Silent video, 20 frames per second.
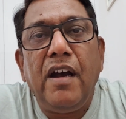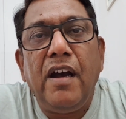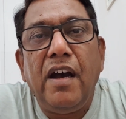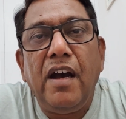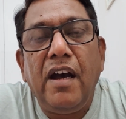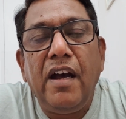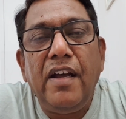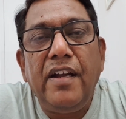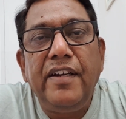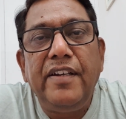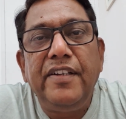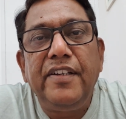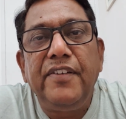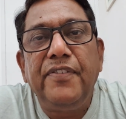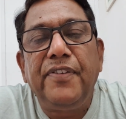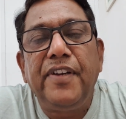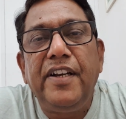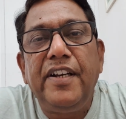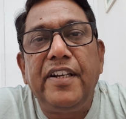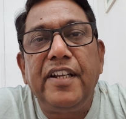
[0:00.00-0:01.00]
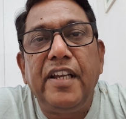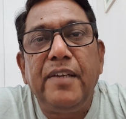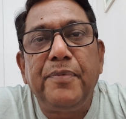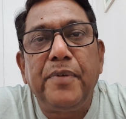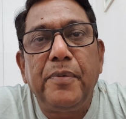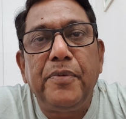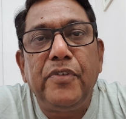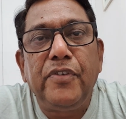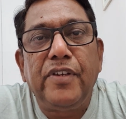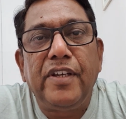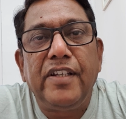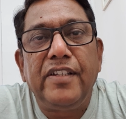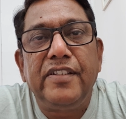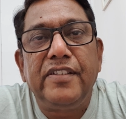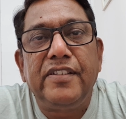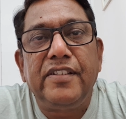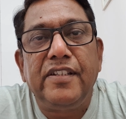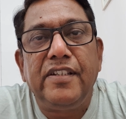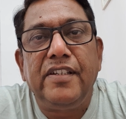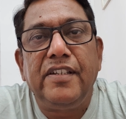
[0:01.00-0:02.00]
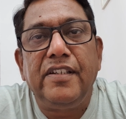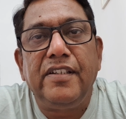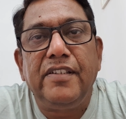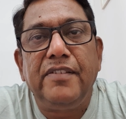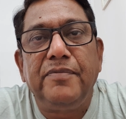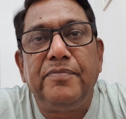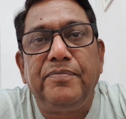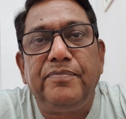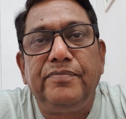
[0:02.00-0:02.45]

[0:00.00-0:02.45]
and different type of, you can say,